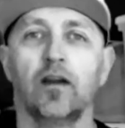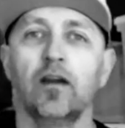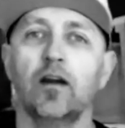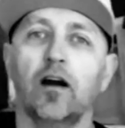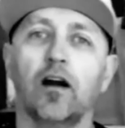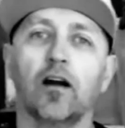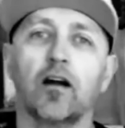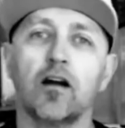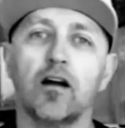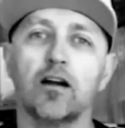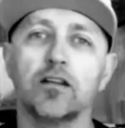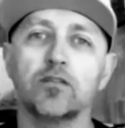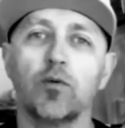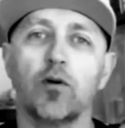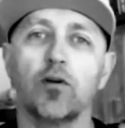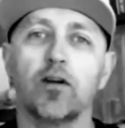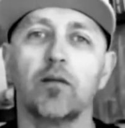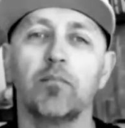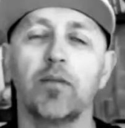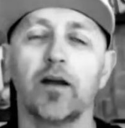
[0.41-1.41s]
Hi guys,
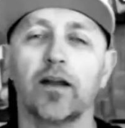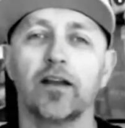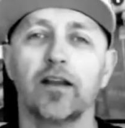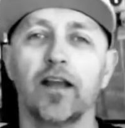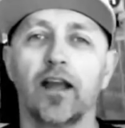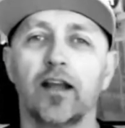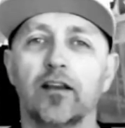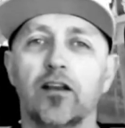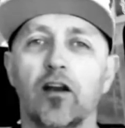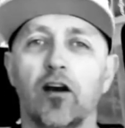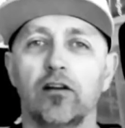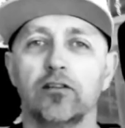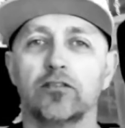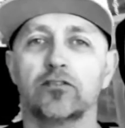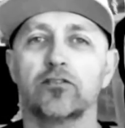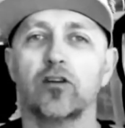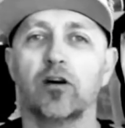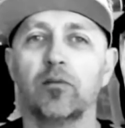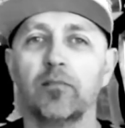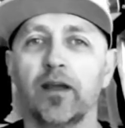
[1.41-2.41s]
welcome back again. Coach
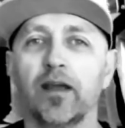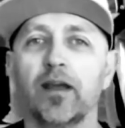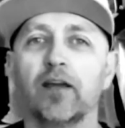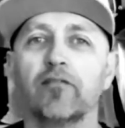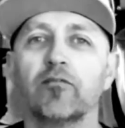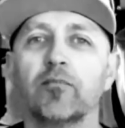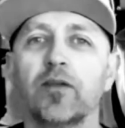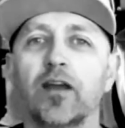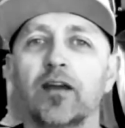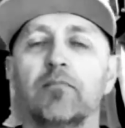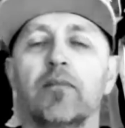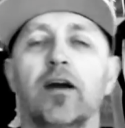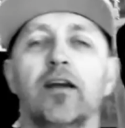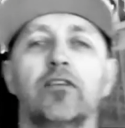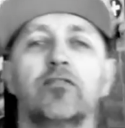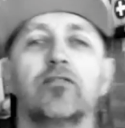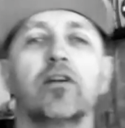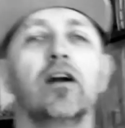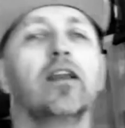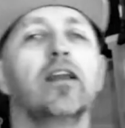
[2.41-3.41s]
Dom here from HIITMAN
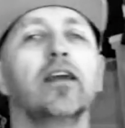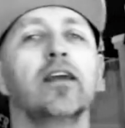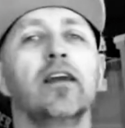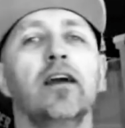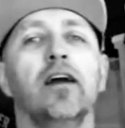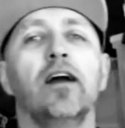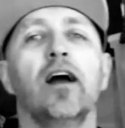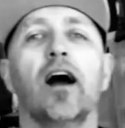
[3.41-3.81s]
Training.